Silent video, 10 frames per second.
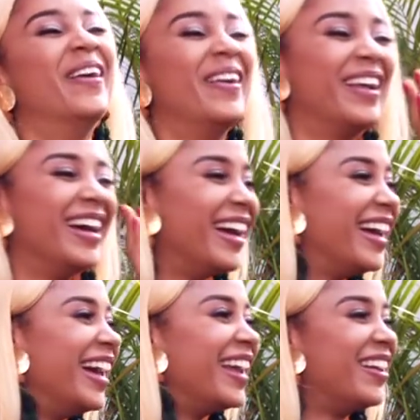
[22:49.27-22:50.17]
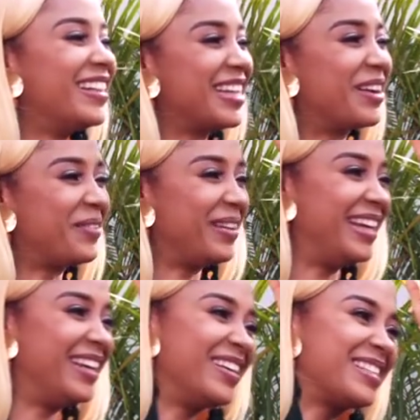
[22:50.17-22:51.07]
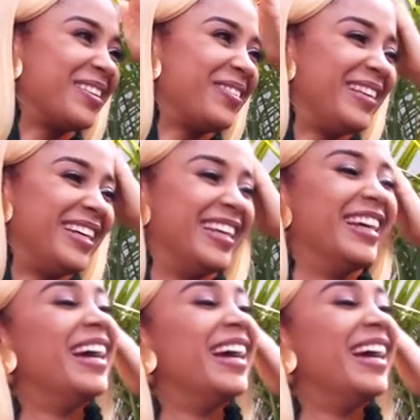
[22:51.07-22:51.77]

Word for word: I'm so sorry, Not ladies. a queen, not a queen.